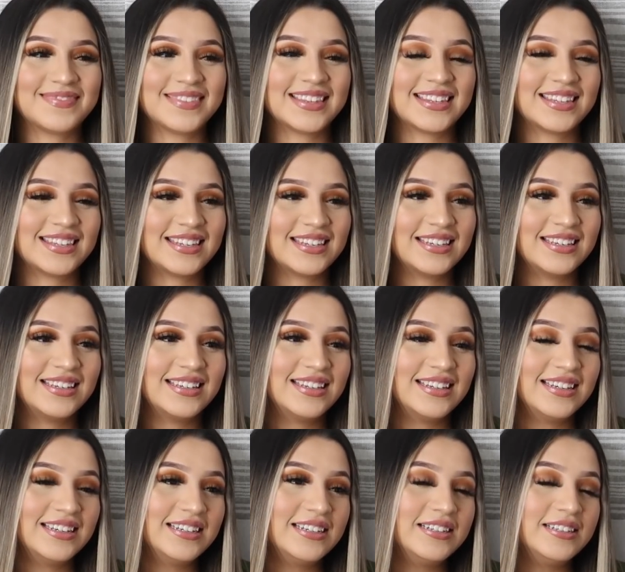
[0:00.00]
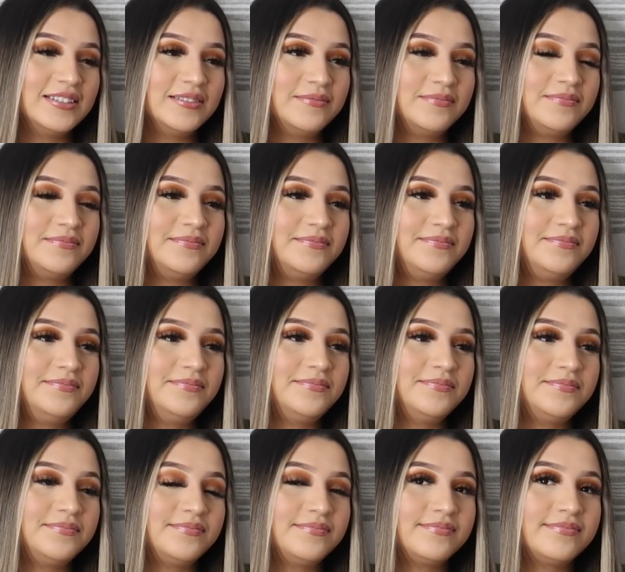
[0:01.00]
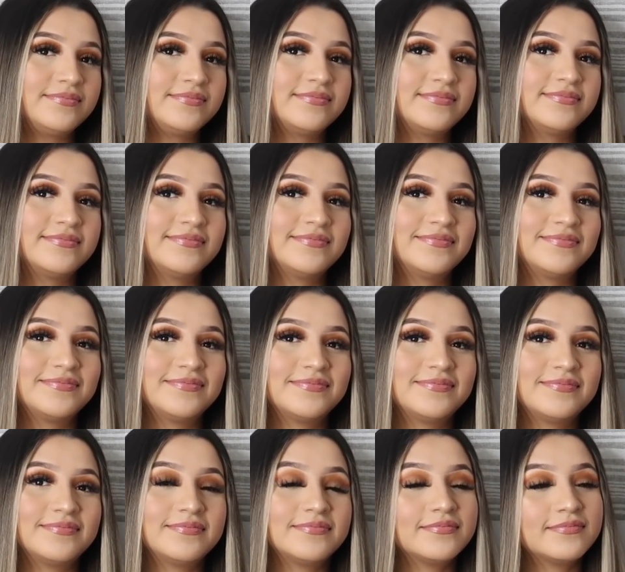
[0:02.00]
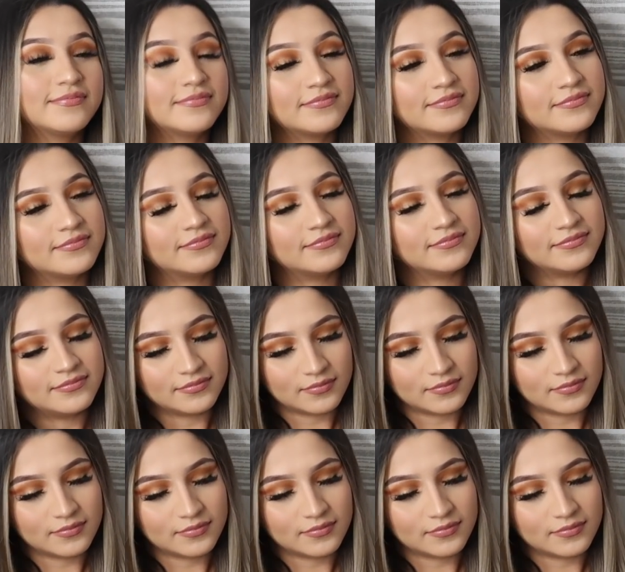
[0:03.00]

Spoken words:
No words are spoken by the person on screen.